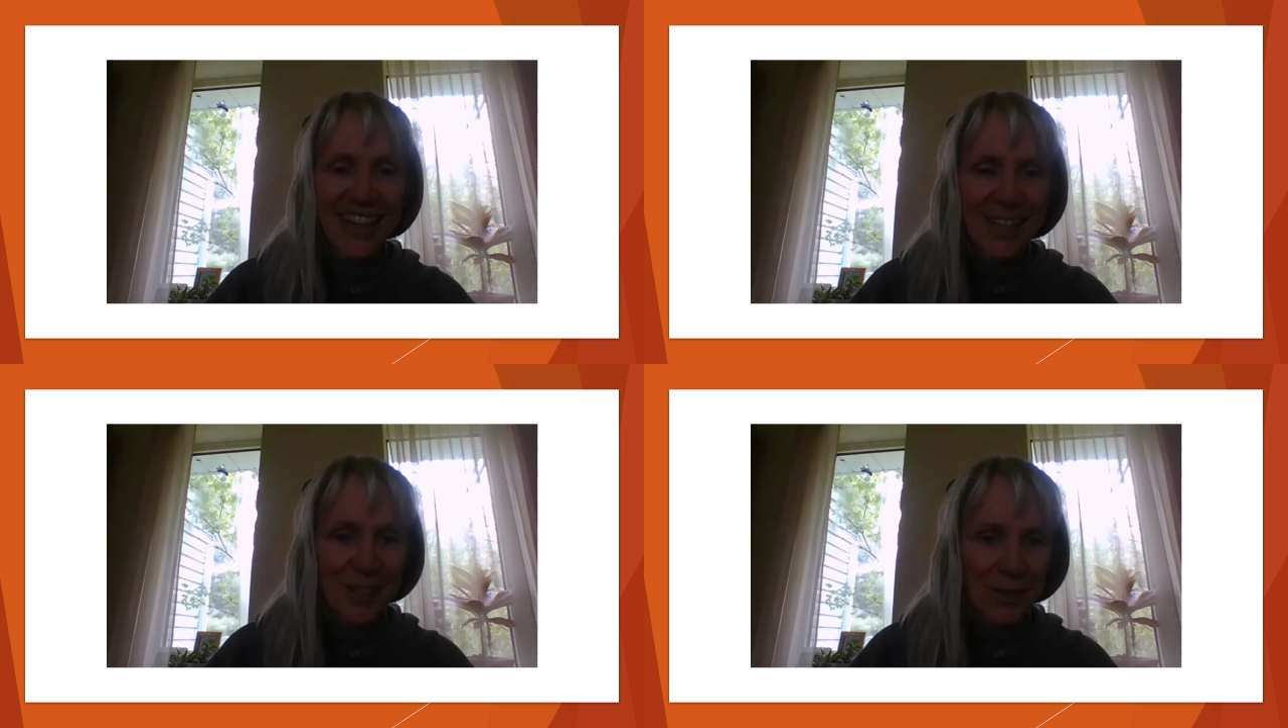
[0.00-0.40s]

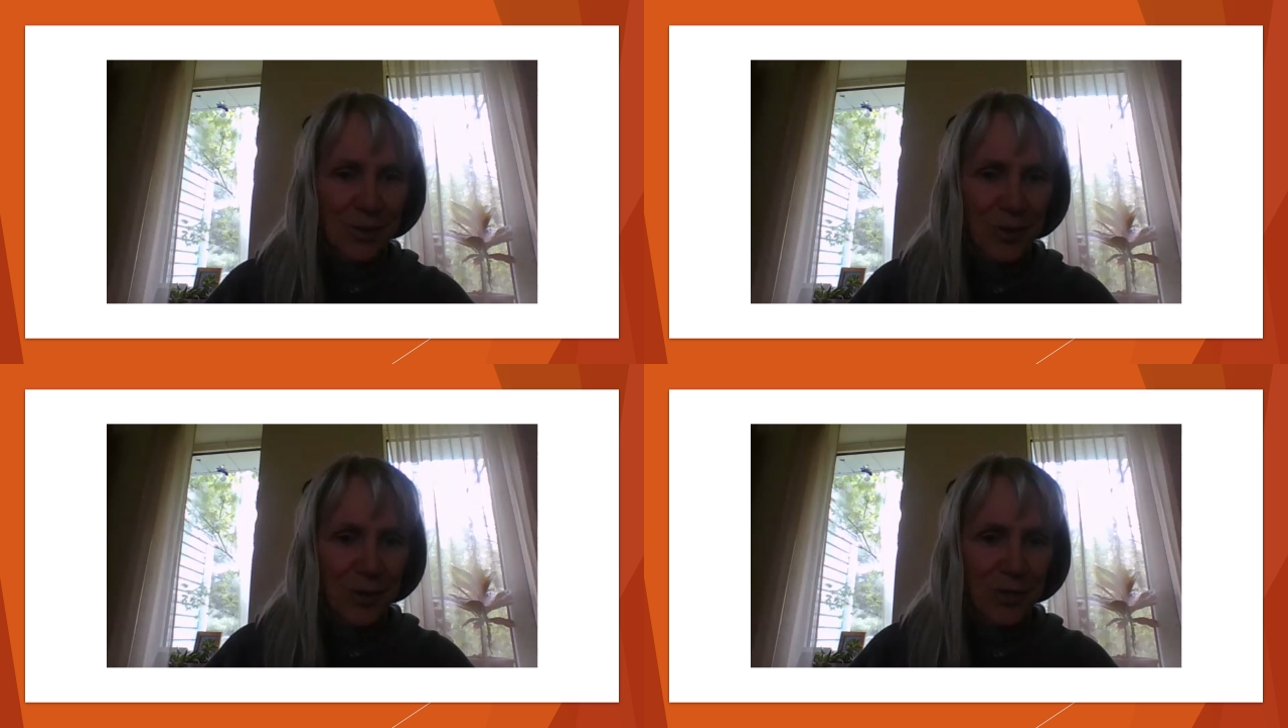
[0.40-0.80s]

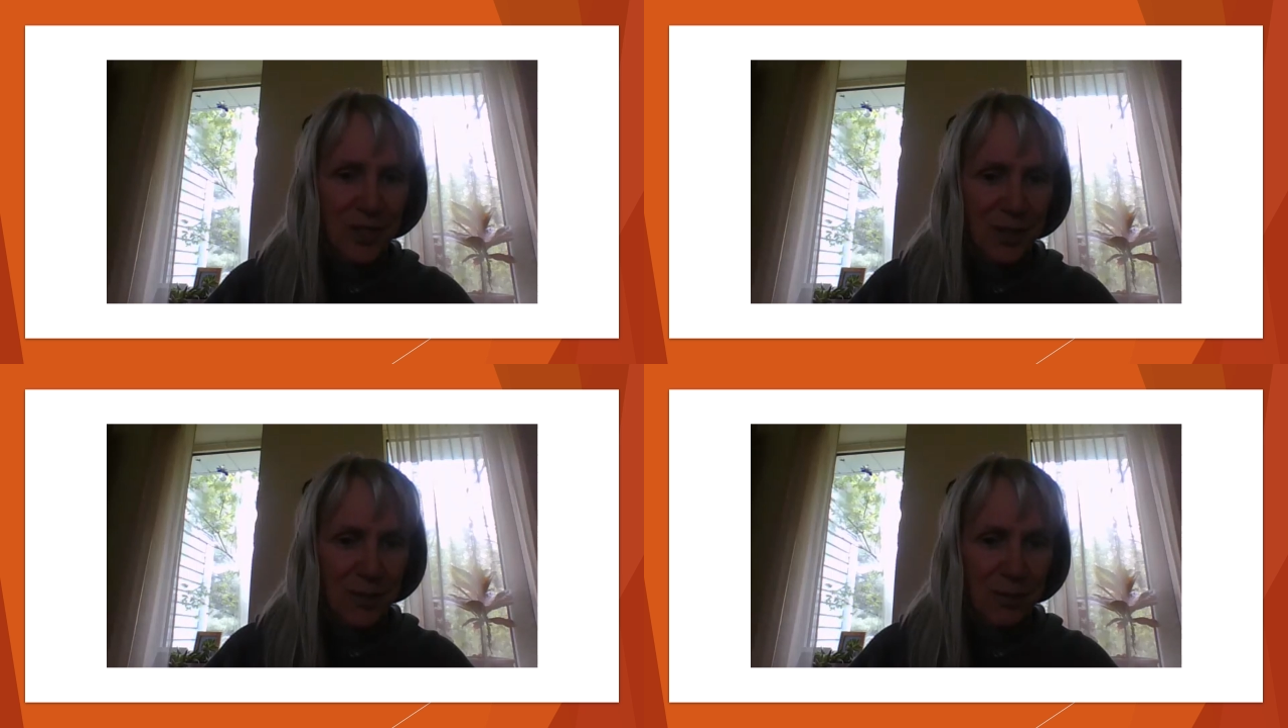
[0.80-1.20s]
into their
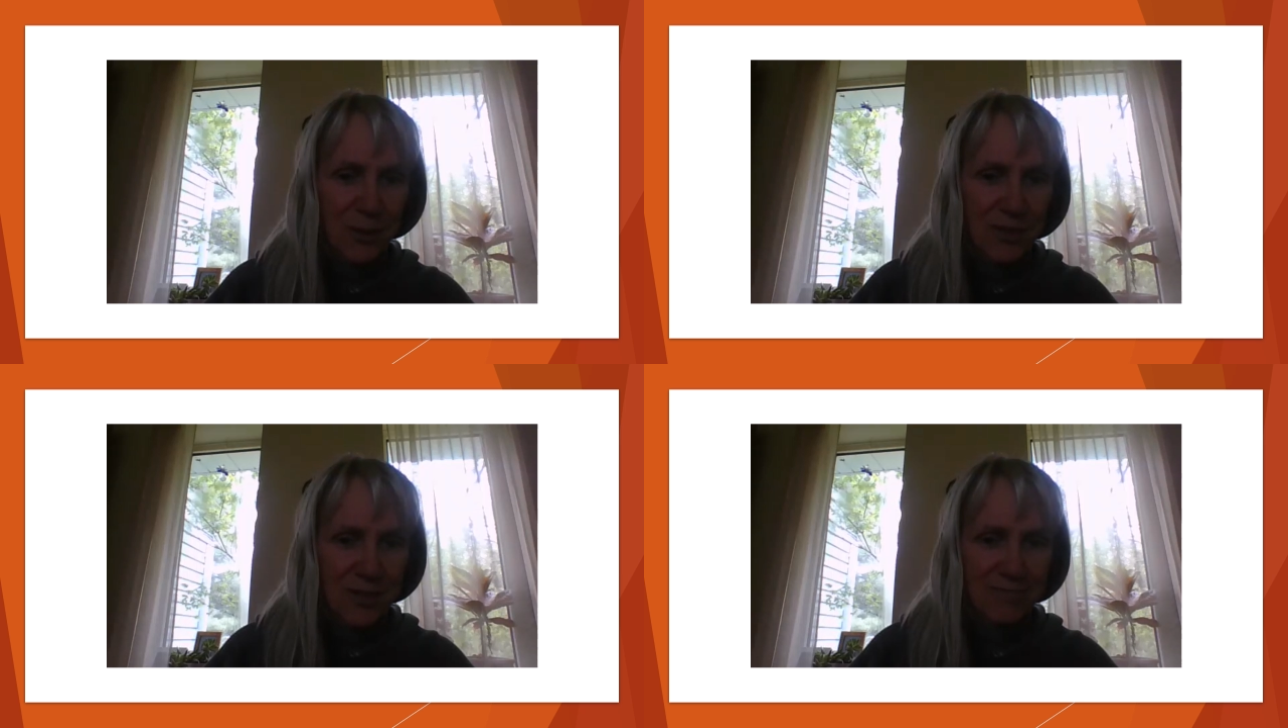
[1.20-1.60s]

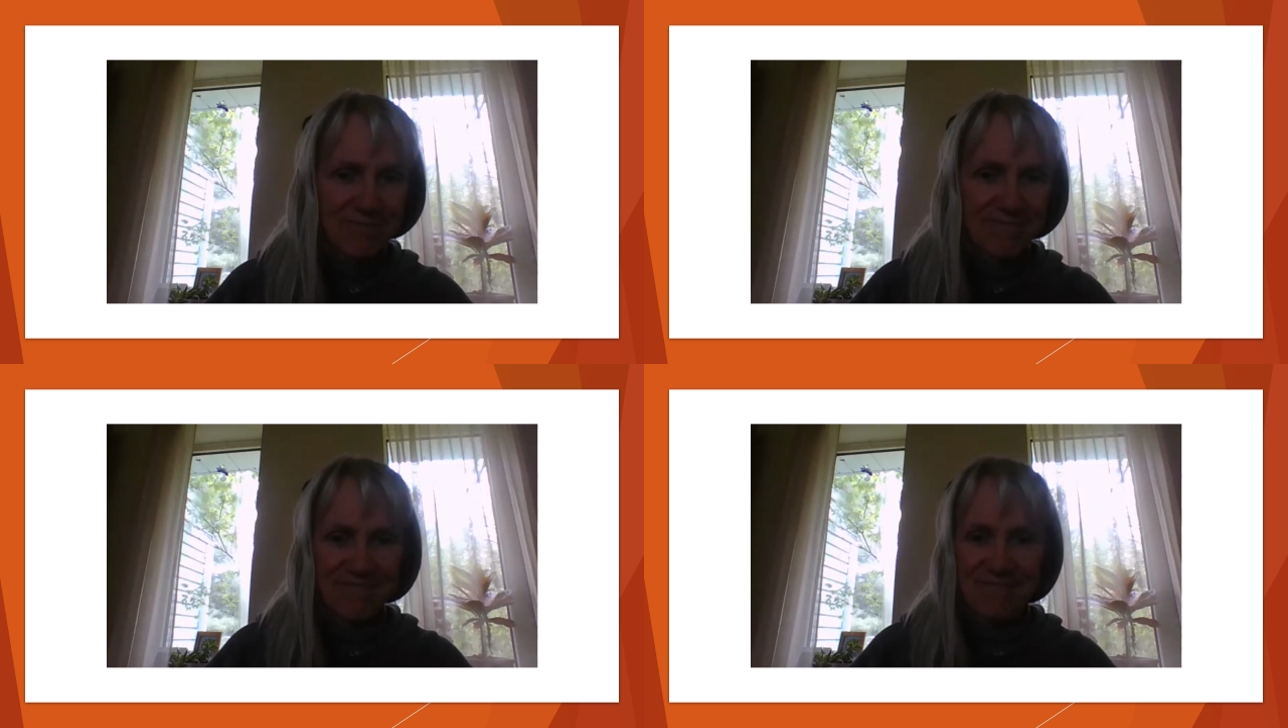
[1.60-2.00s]
syllables?
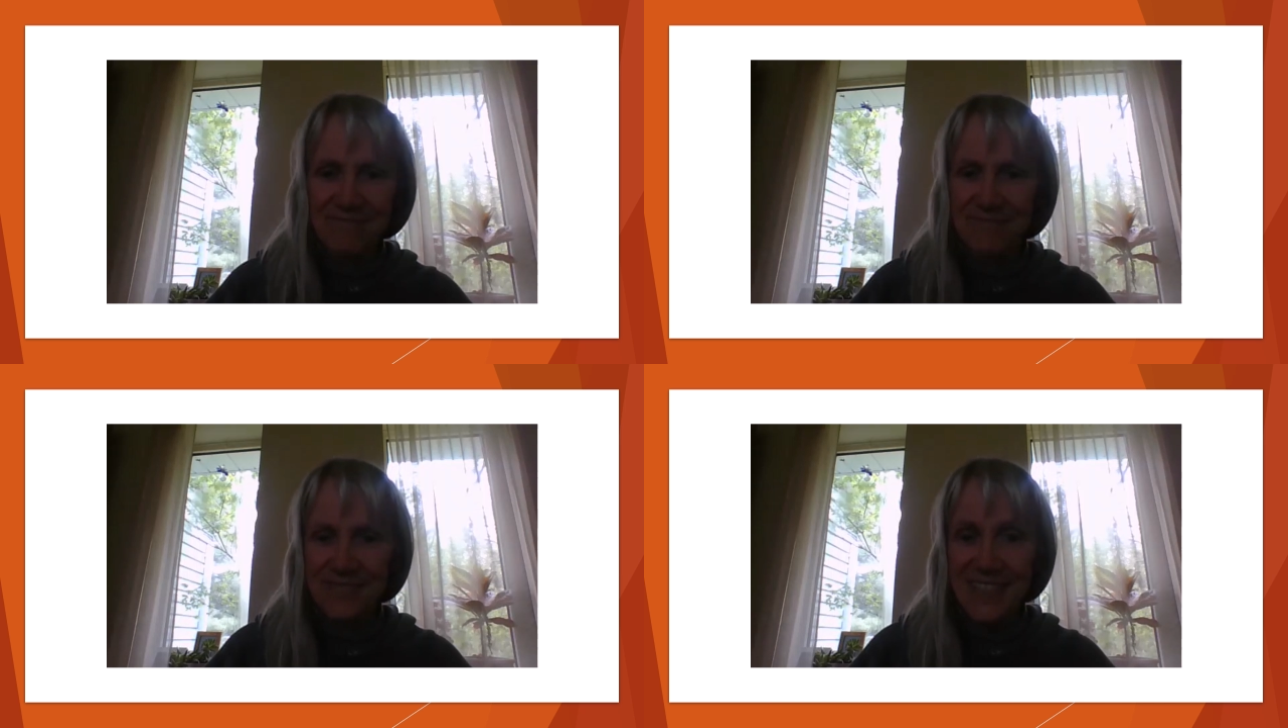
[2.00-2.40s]

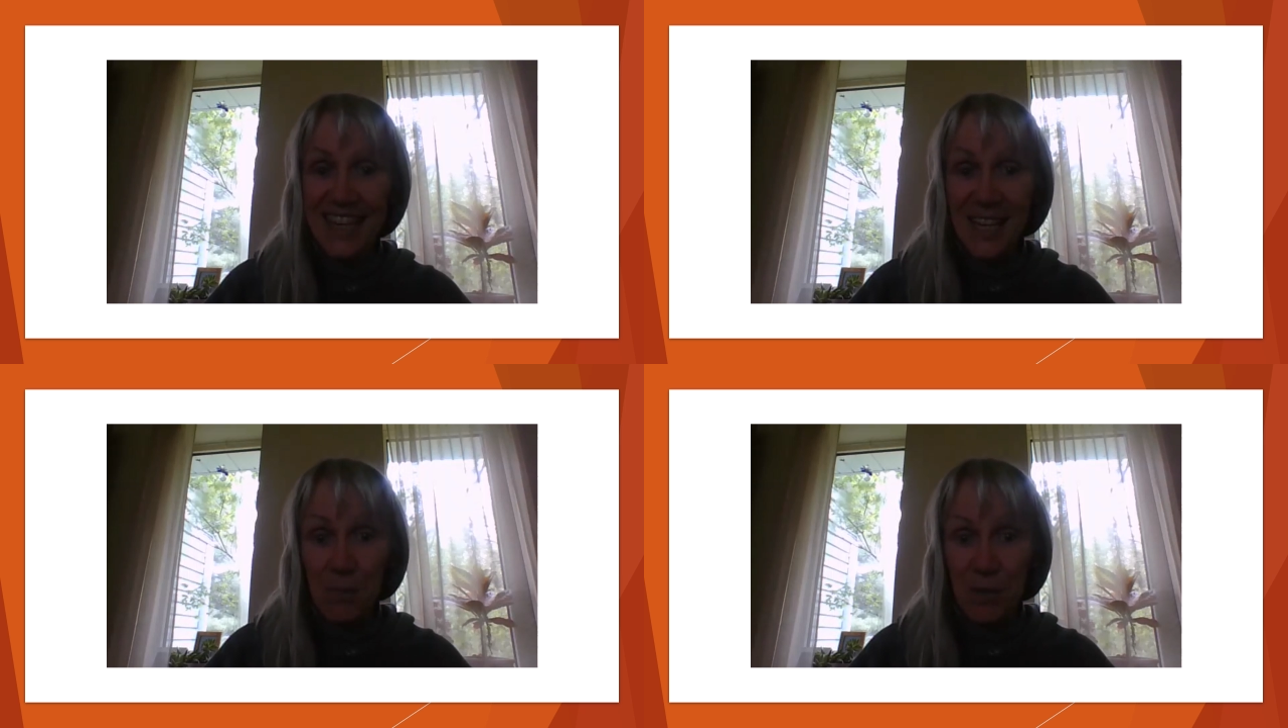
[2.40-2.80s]

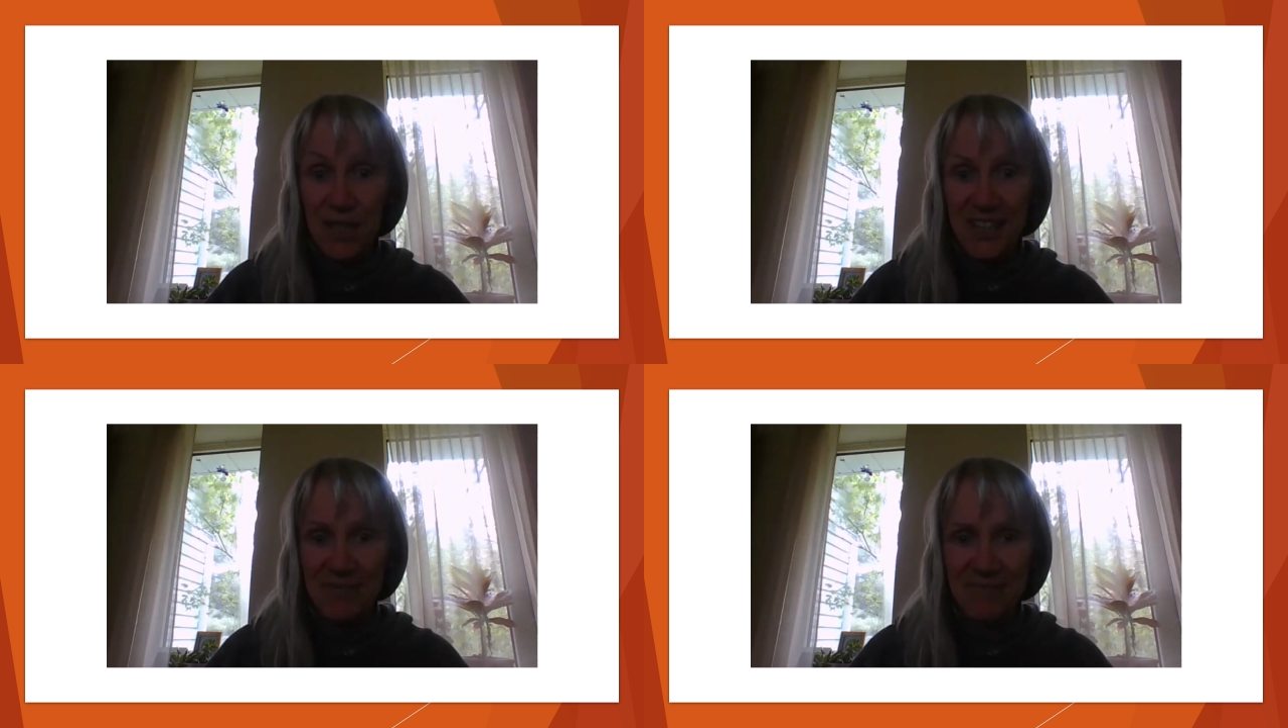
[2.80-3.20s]
Let's
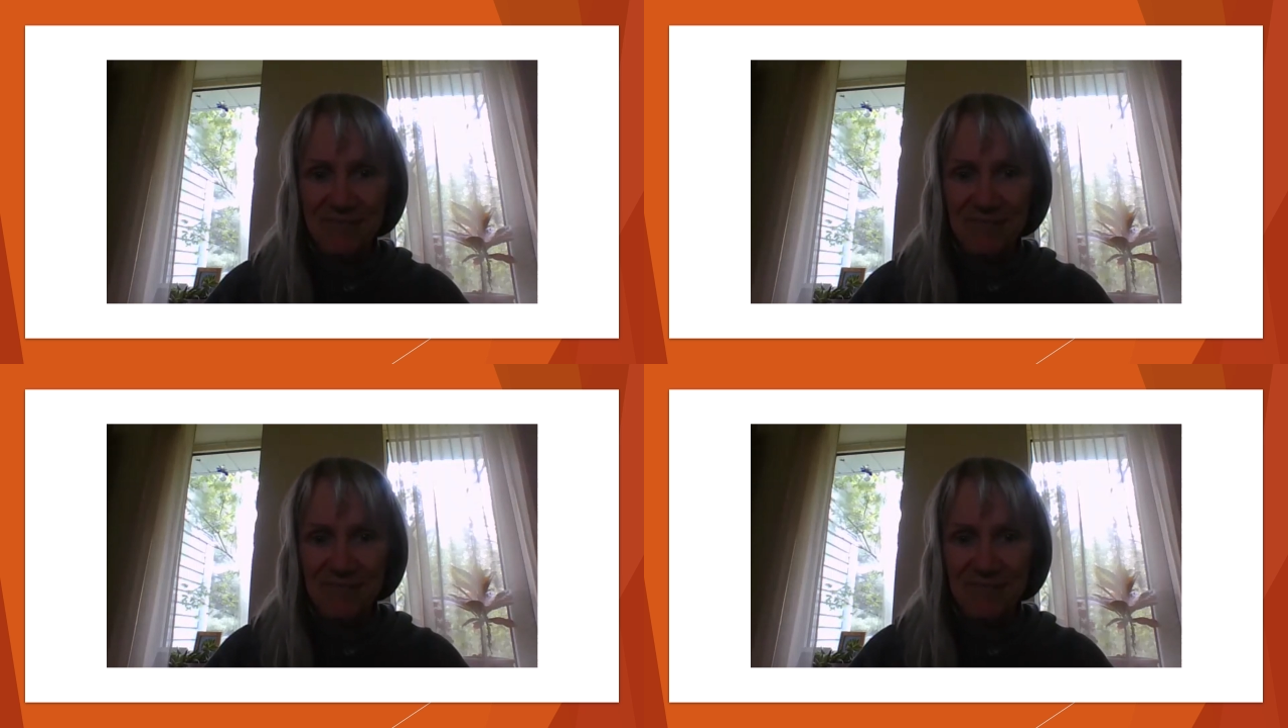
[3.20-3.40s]
begin.